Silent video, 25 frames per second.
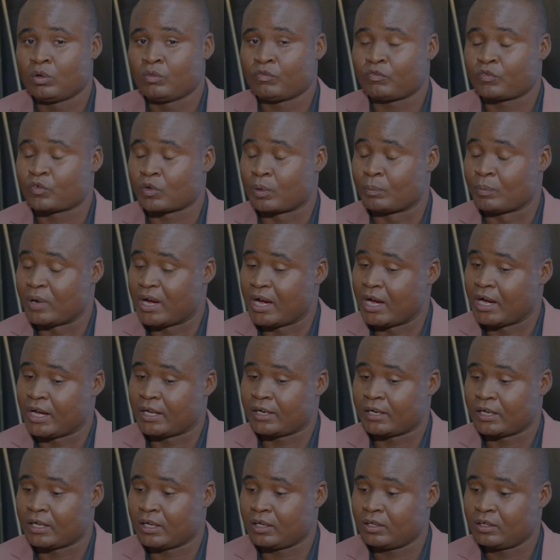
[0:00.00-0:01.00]
from
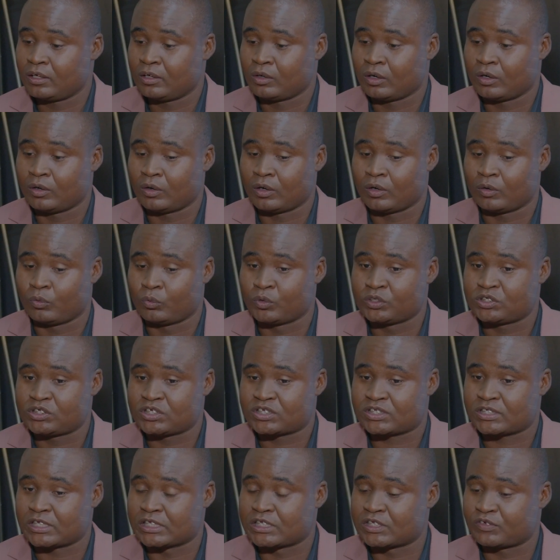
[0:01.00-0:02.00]
ANA, which
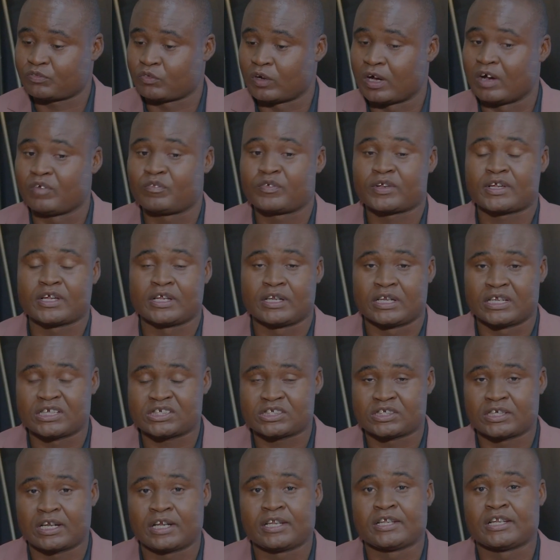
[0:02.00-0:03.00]
stands for African
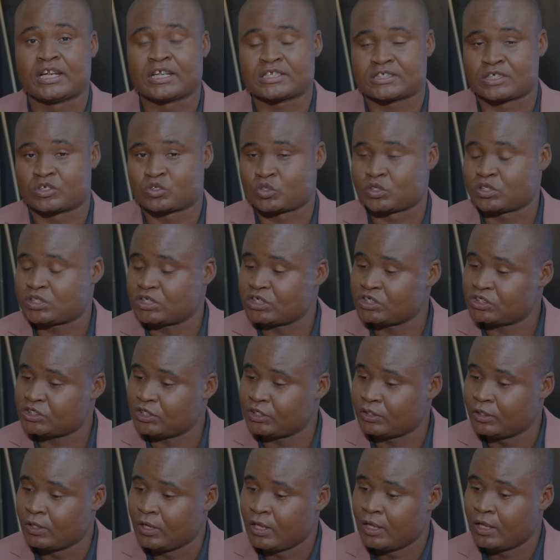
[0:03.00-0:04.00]
National Healers
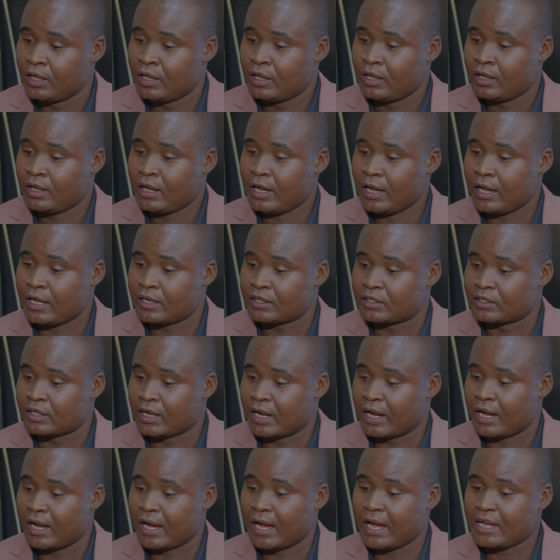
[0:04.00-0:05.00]
Association,
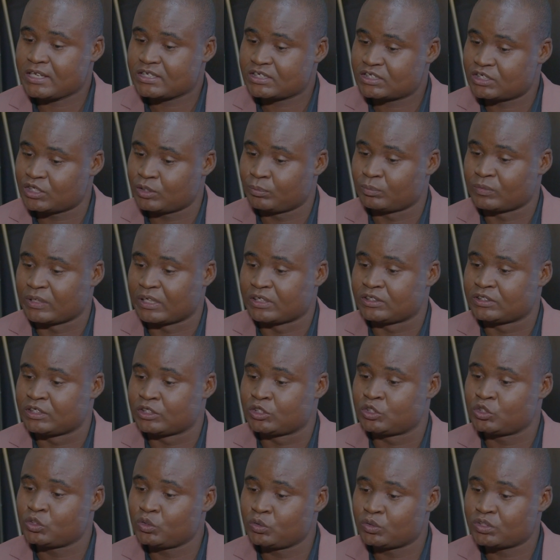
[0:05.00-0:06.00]
and asked him that,
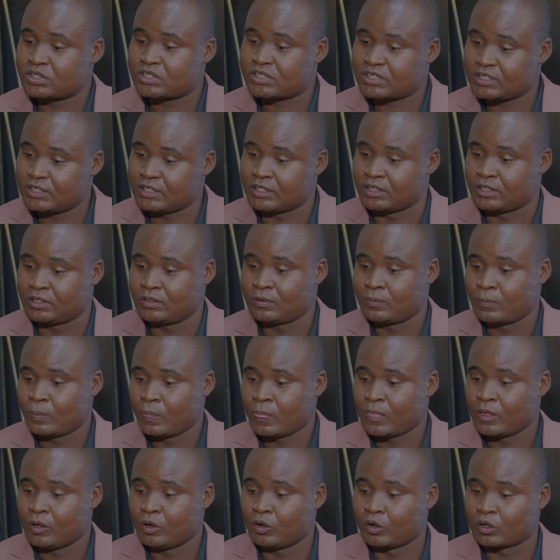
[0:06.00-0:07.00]
did you see
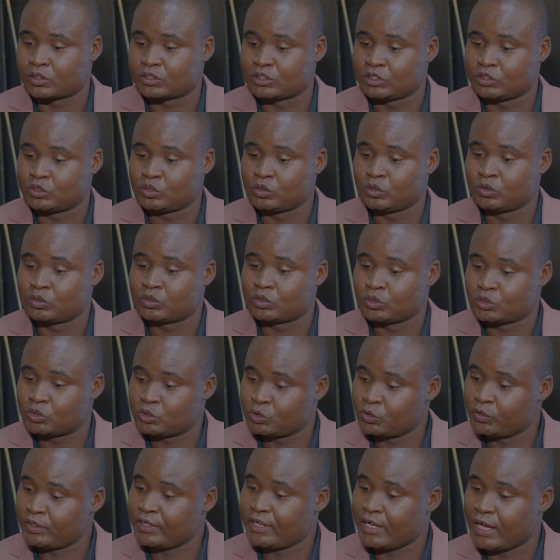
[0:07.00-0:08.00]
or did
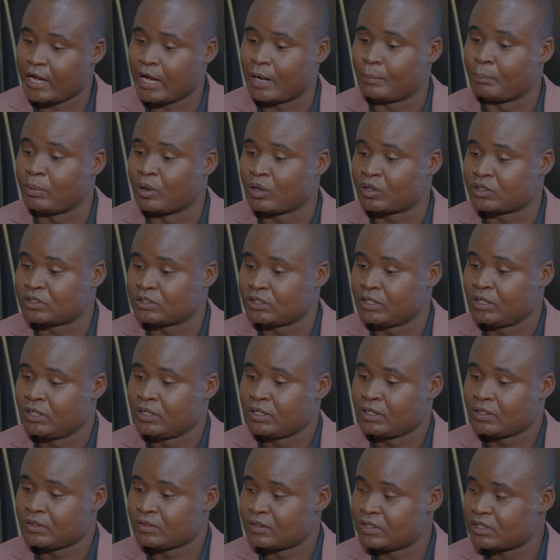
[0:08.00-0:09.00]
you hear about
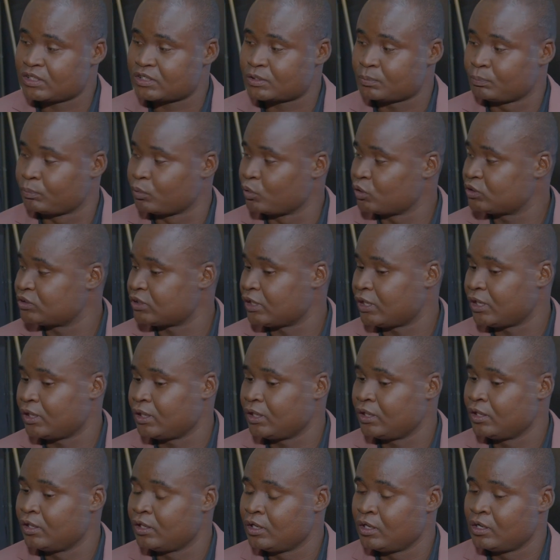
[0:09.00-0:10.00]
this
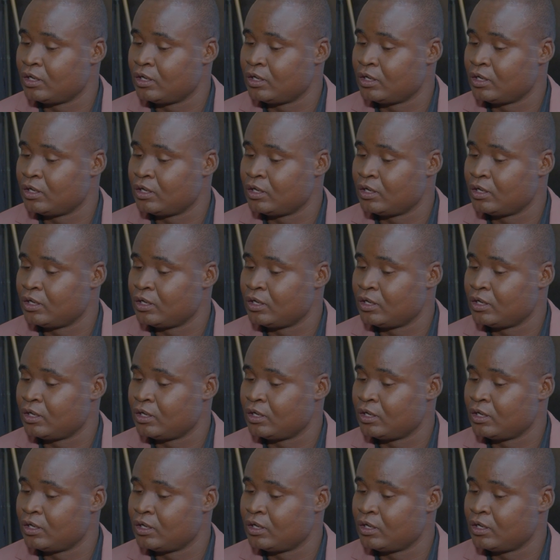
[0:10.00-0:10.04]
brutal